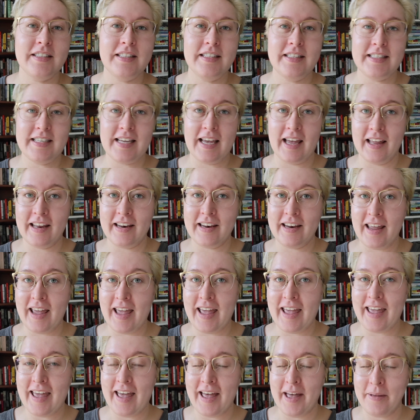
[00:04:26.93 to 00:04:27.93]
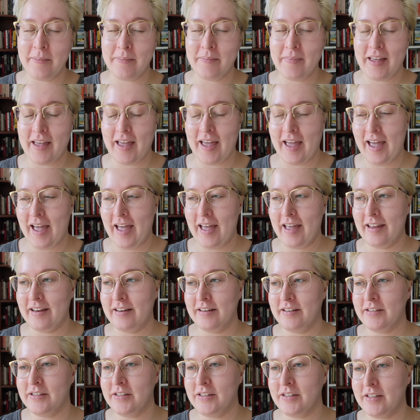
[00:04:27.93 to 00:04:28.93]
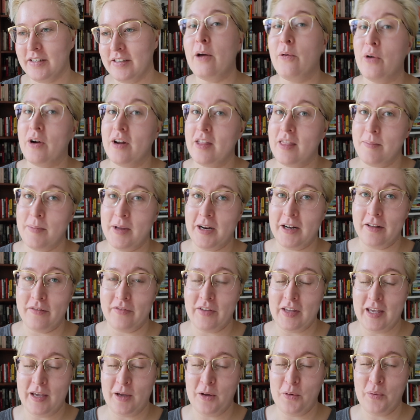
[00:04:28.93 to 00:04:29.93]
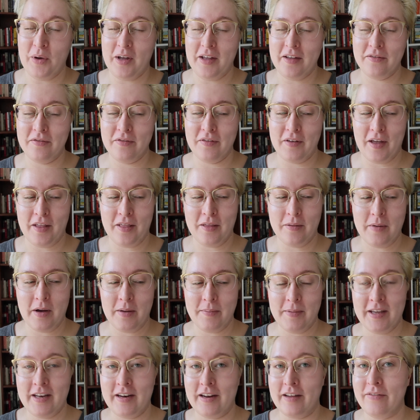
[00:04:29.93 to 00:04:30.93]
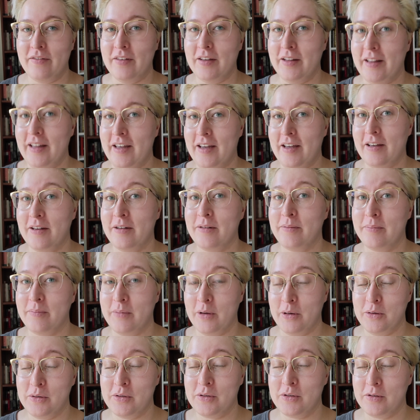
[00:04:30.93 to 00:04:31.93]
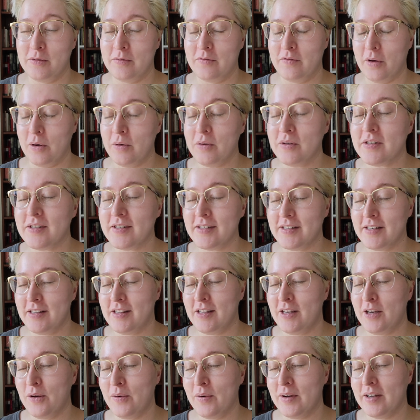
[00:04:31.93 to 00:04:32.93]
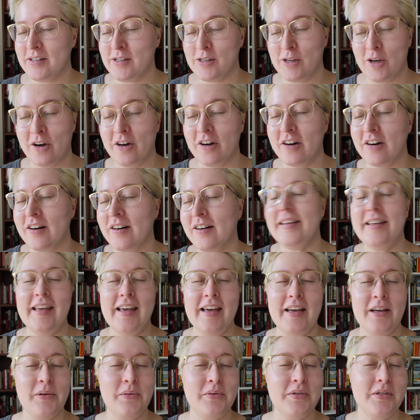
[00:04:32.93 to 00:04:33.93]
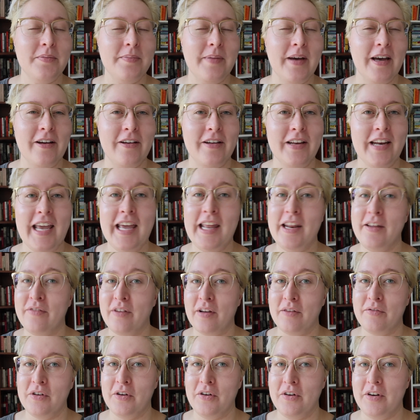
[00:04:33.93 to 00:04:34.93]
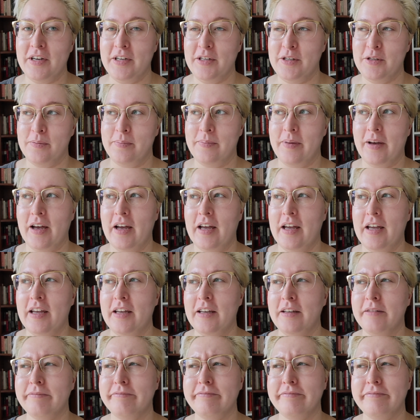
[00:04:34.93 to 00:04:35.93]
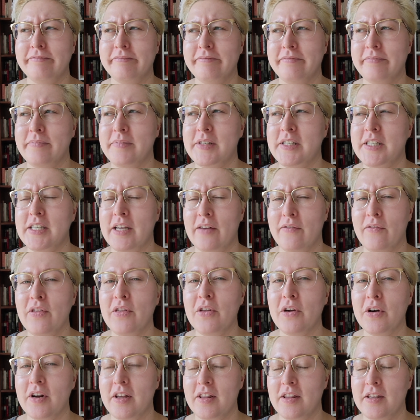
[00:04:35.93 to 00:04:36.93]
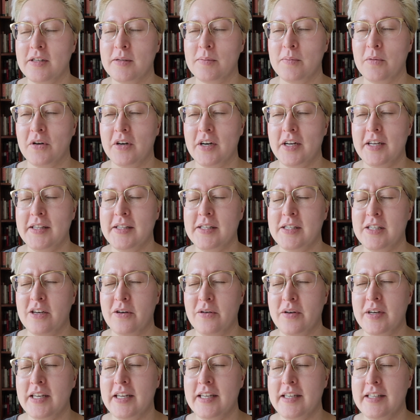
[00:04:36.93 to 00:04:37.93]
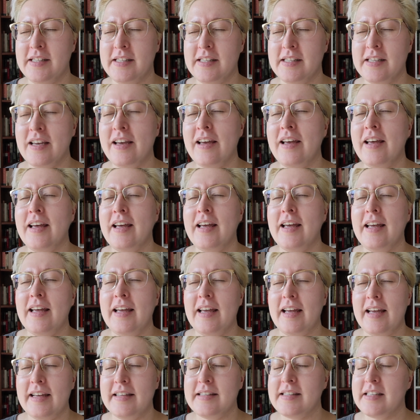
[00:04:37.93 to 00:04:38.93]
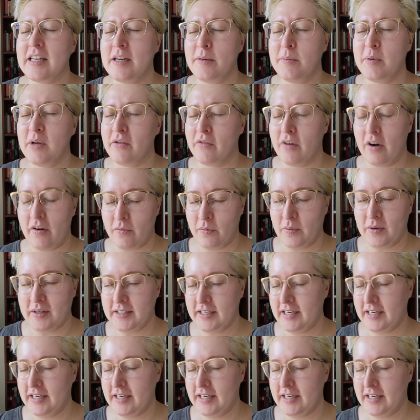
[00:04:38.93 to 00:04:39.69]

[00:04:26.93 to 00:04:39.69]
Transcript: 10 a.m. and we're in the middle of a heat wave at the moment. I feel like most folks in the US are. Yeah, it was about 85 degrees by 7:30 this morning, so it's going to be a rough one